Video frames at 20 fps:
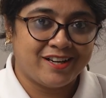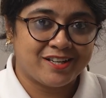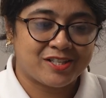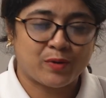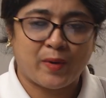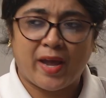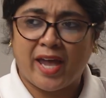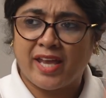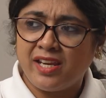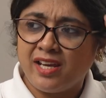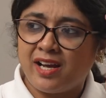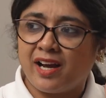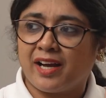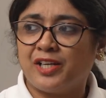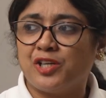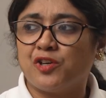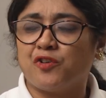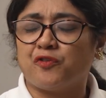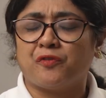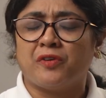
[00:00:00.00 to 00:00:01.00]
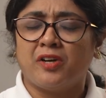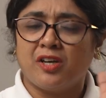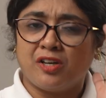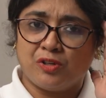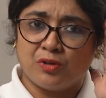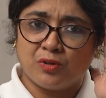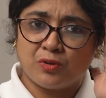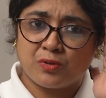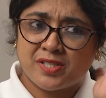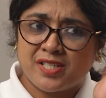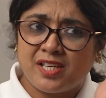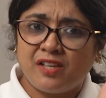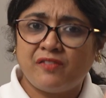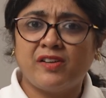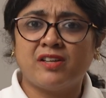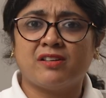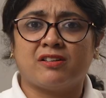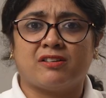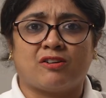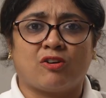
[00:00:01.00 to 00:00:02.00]
So any kind of,
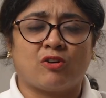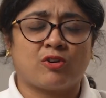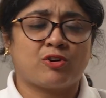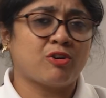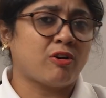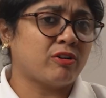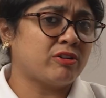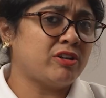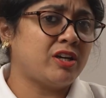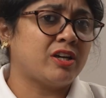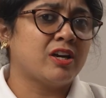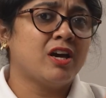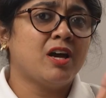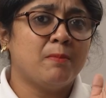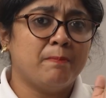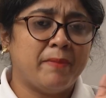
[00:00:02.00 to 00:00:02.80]
severe or chronic